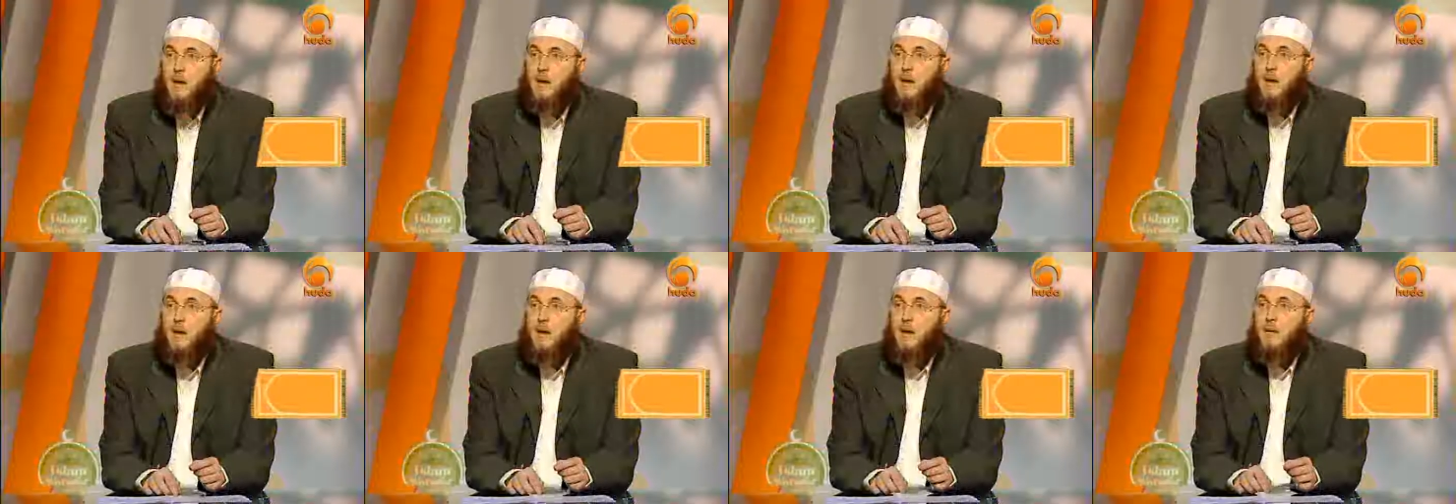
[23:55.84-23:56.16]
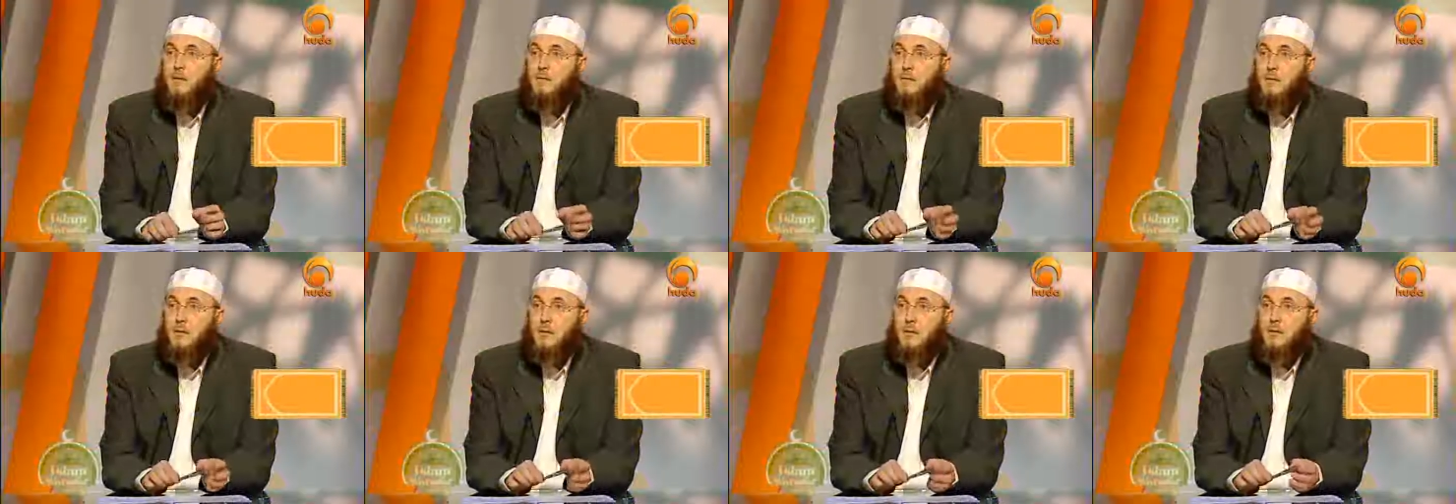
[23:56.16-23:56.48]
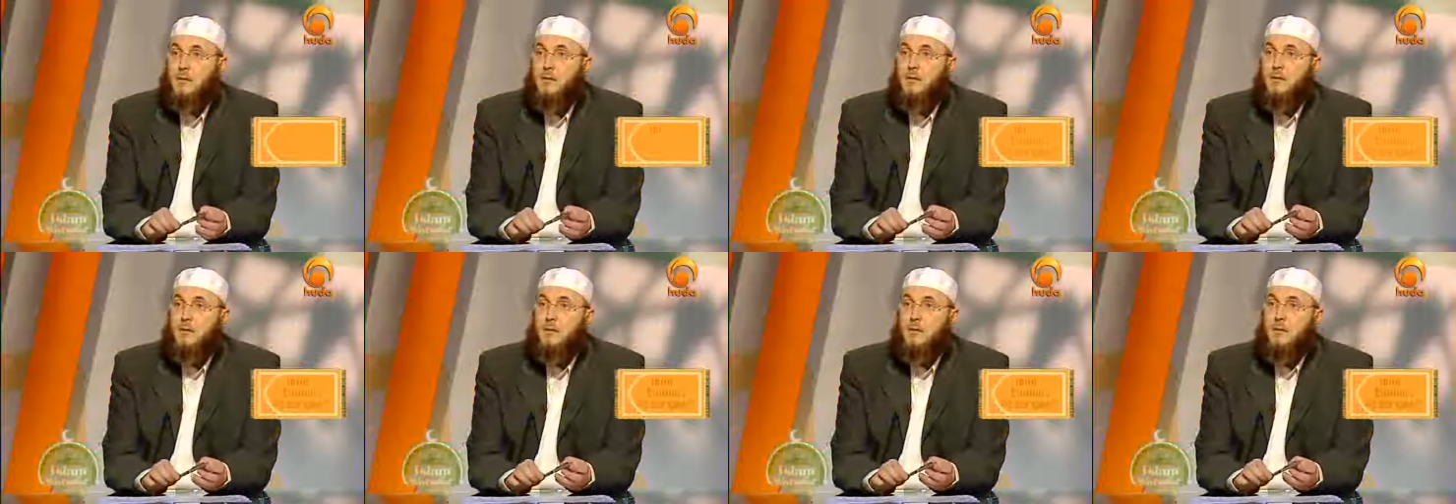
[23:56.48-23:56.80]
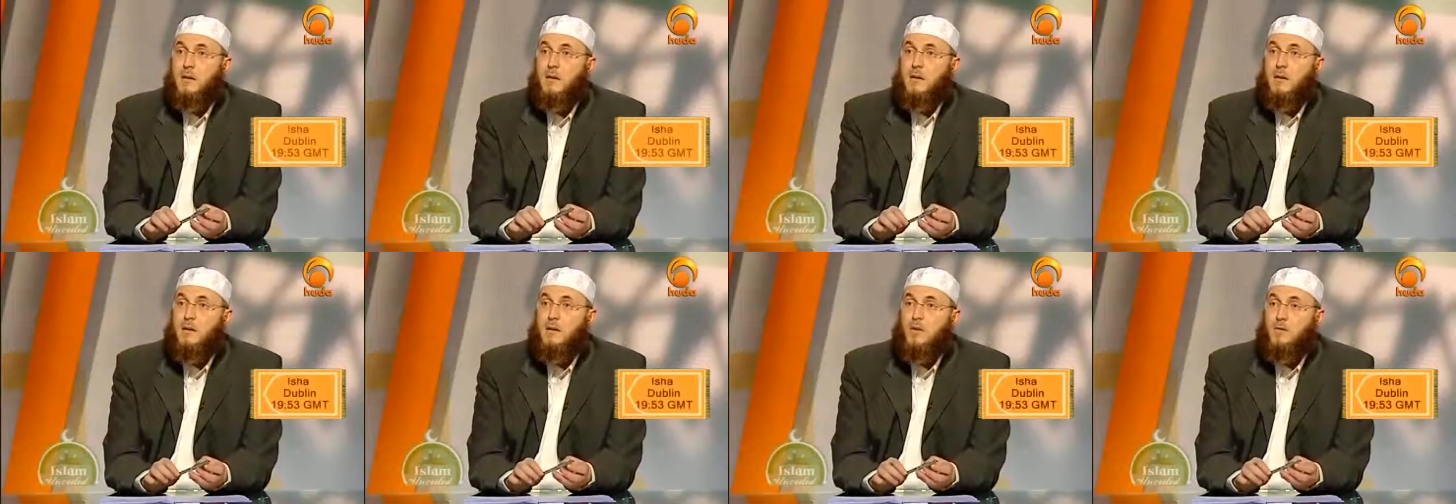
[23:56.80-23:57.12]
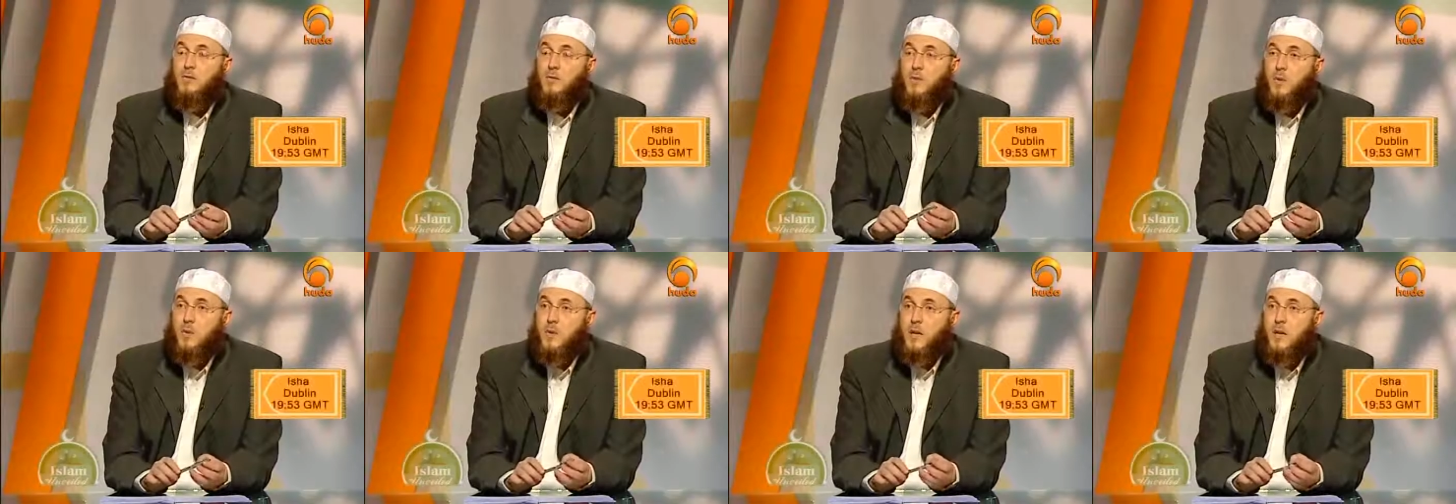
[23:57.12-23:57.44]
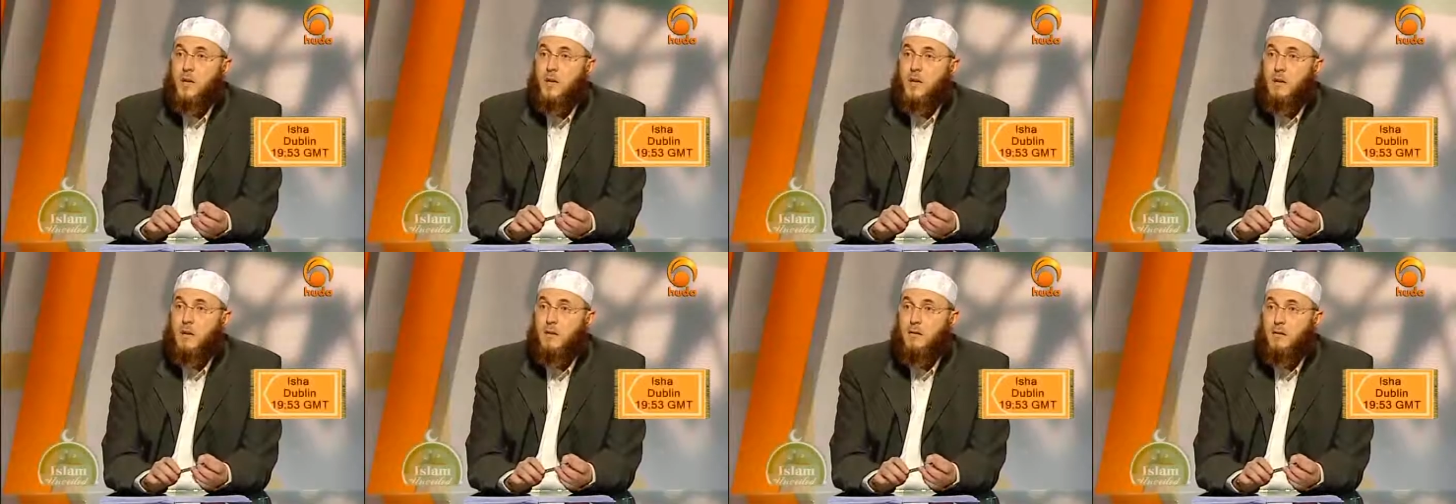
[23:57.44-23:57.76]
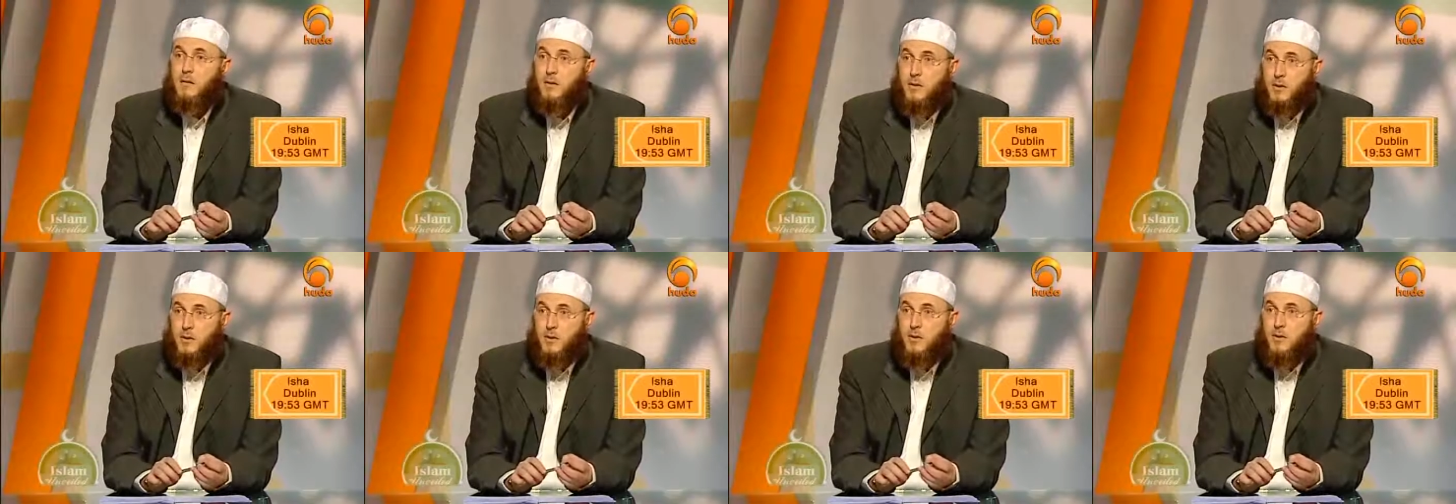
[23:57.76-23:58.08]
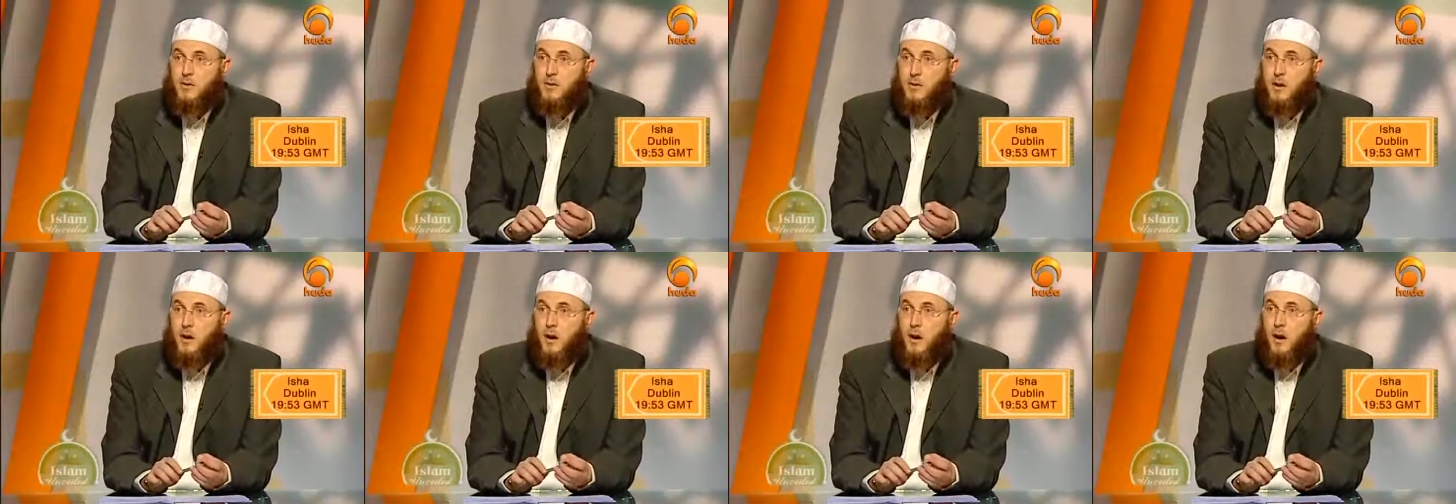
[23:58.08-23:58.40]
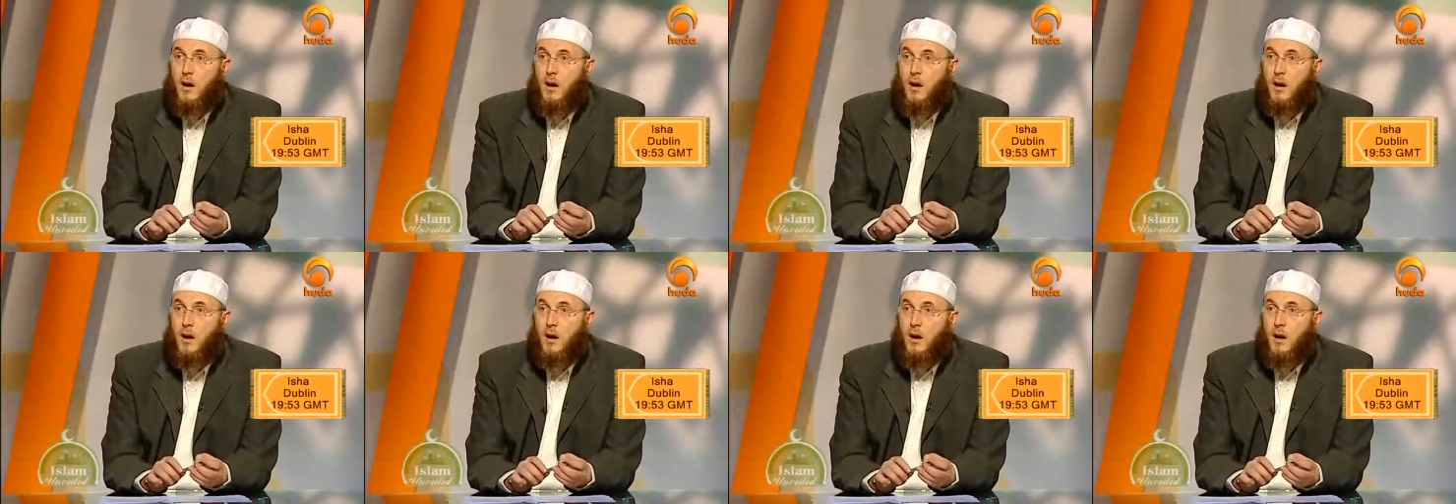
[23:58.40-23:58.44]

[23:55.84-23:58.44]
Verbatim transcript: In the verse 21st